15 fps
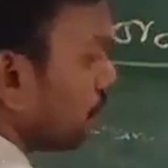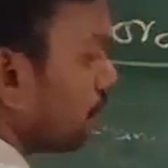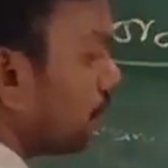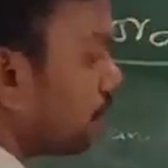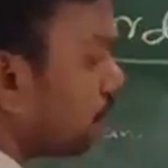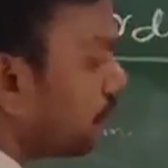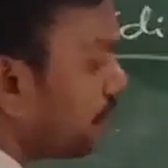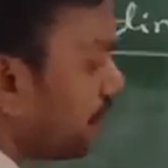
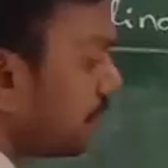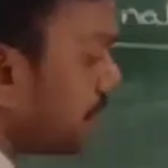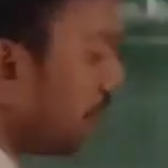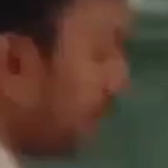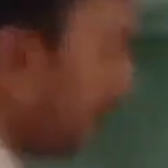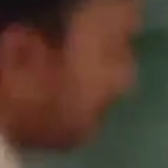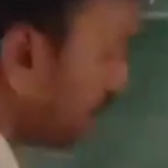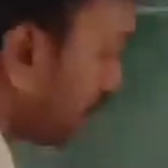So
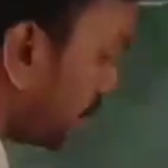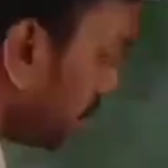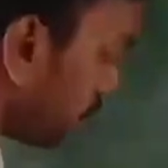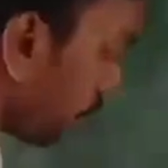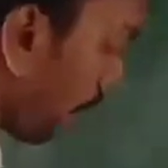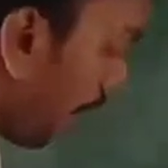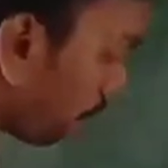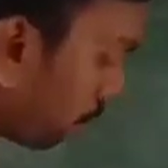all these things
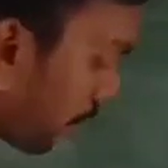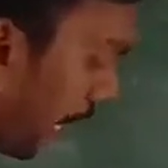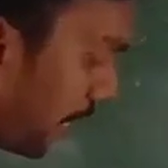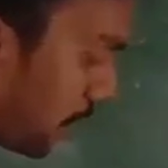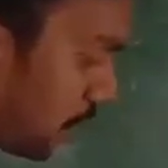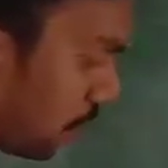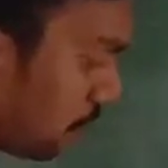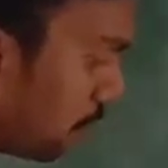you have to
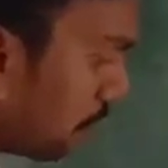write.